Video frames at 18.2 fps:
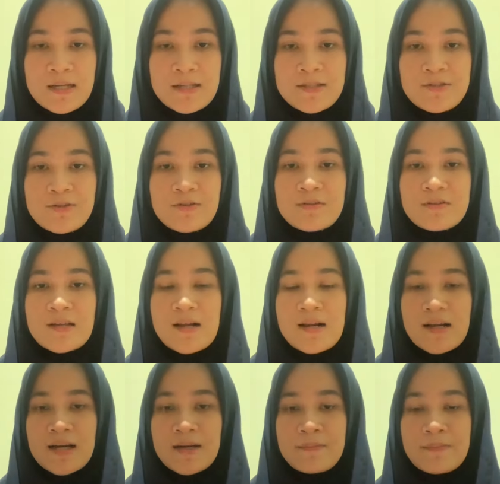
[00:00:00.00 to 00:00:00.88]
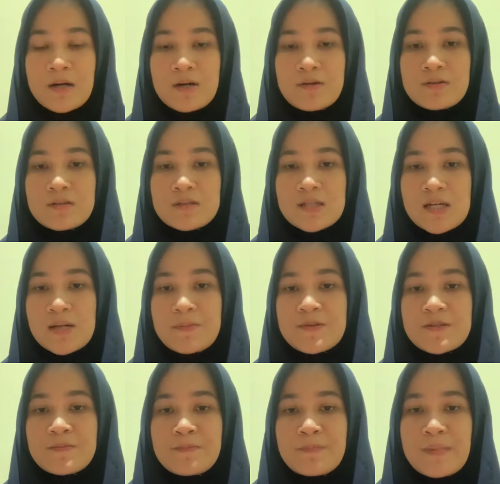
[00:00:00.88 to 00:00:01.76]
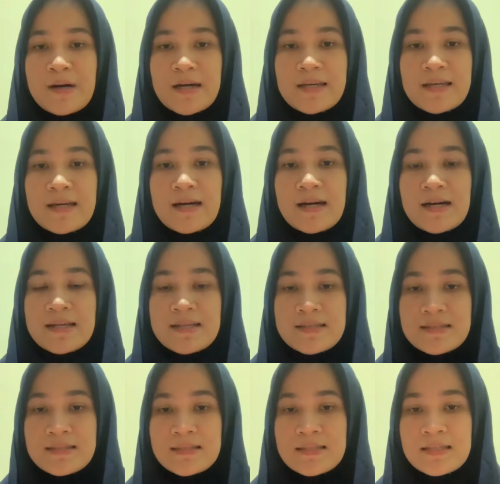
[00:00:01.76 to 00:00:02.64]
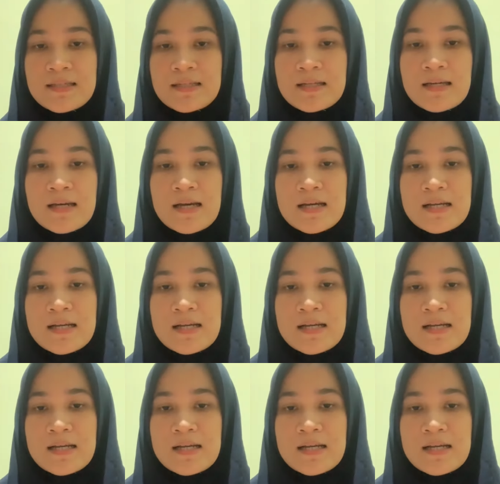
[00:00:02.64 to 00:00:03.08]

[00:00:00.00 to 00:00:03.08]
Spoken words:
to talk about jobs by asking